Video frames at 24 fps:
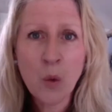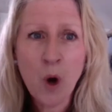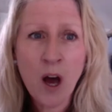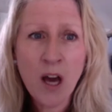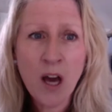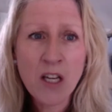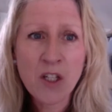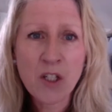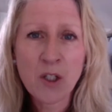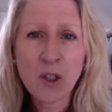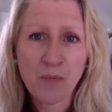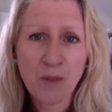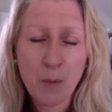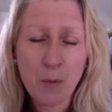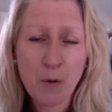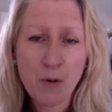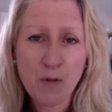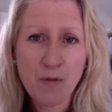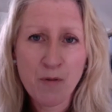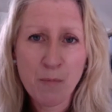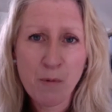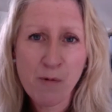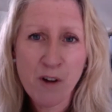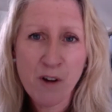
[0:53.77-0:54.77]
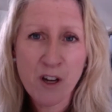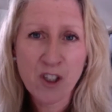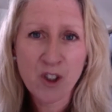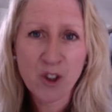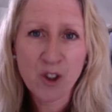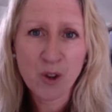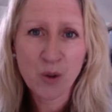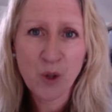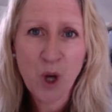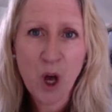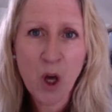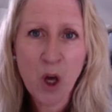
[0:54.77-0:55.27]
I do, I'm a
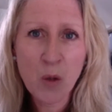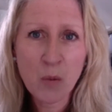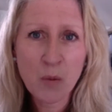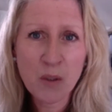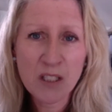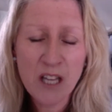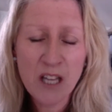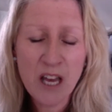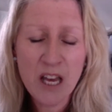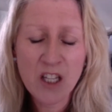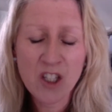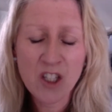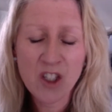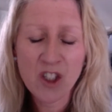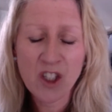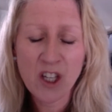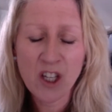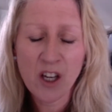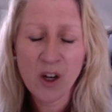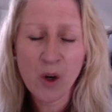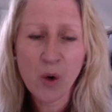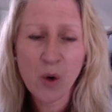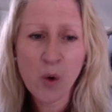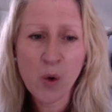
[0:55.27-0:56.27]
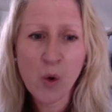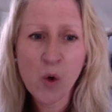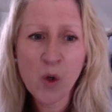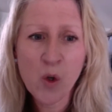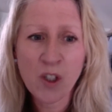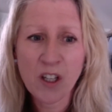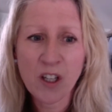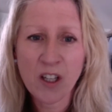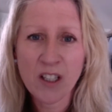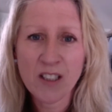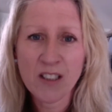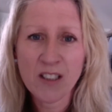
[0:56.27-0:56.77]
professional home stager,
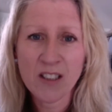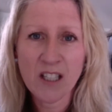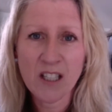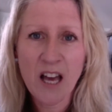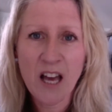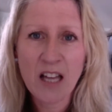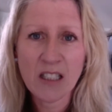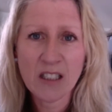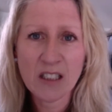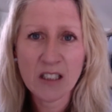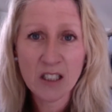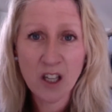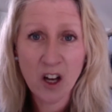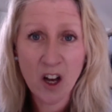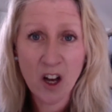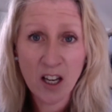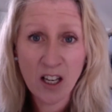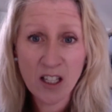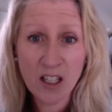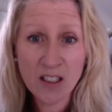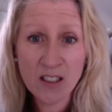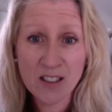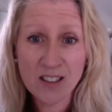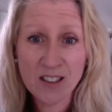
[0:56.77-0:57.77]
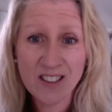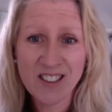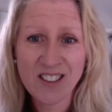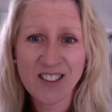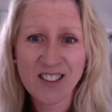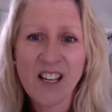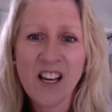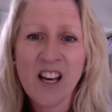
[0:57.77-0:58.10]
organiser and stylist.